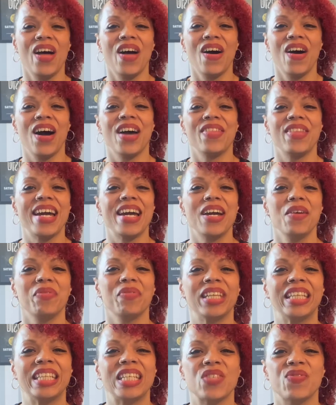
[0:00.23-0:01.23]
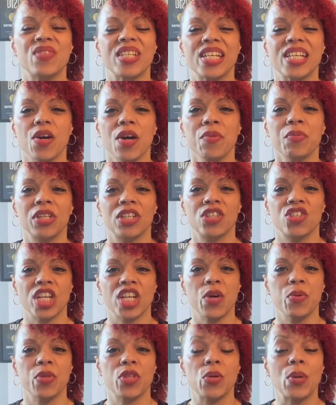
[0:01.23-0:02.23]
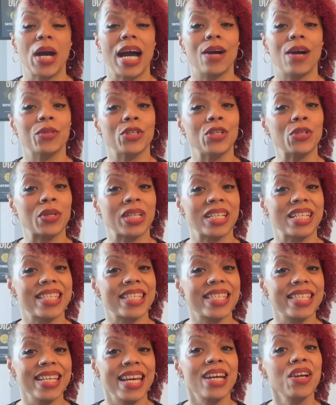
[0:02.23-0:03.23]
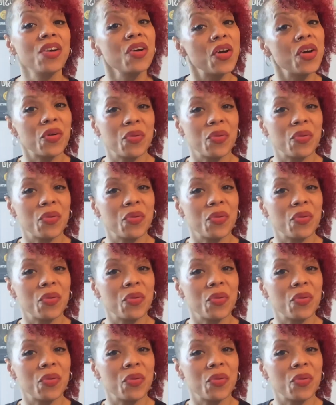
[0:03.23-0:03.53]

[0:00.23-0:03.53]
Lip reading: Hi there, in this video I'm going to share with you how you can sing